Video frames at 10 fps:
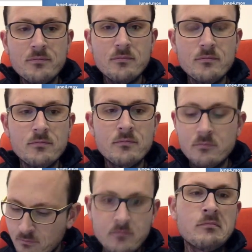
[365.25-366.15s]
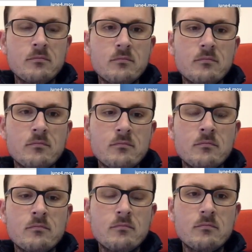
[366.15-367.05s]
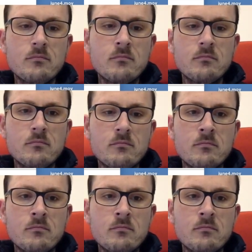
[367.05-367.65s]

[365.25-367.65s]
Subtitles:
No one is speaking in this clip.